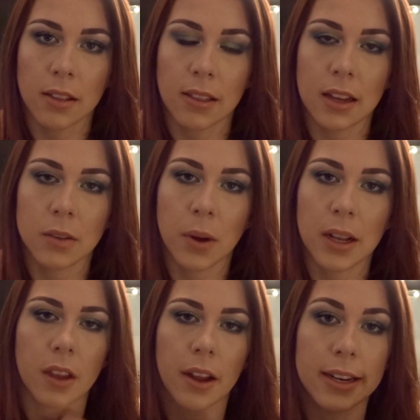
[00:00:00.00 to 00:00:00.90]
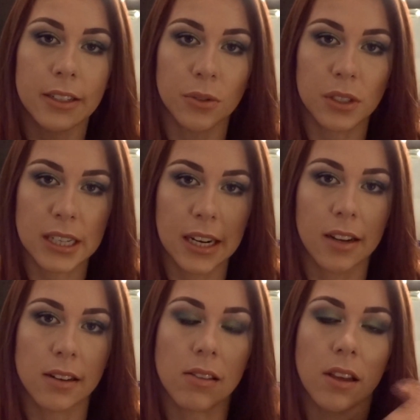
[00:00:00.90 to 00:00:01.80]
These were little
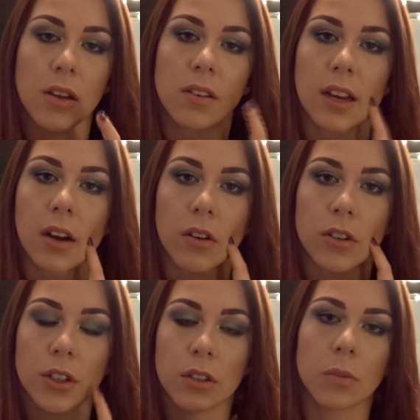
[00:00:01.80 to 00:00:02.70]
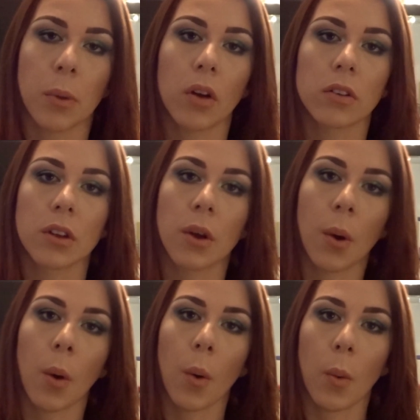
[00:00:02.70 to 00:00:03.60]
stickers that you stick onto your spots
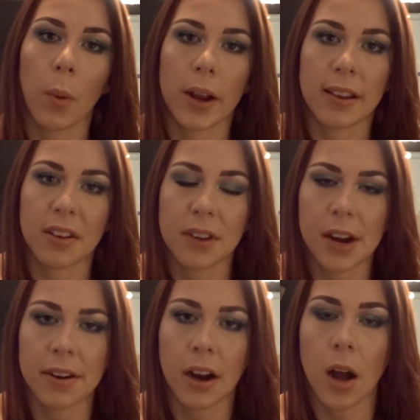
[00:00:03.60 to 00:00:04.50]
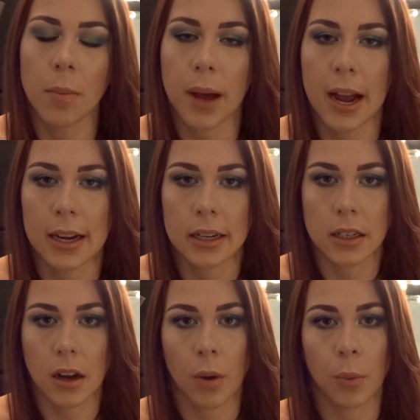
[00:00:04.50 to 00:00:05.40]
when they're flaring up,
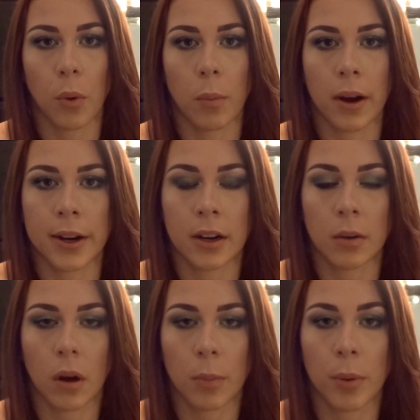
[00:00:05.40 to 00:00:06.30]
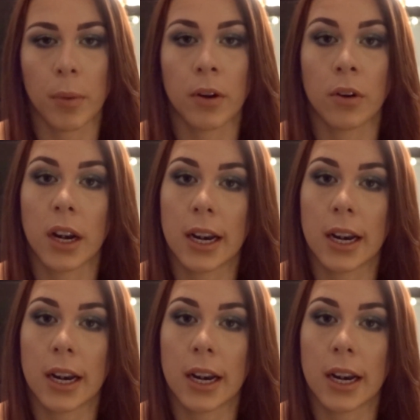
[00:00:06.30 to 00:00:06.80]
and I put mine on at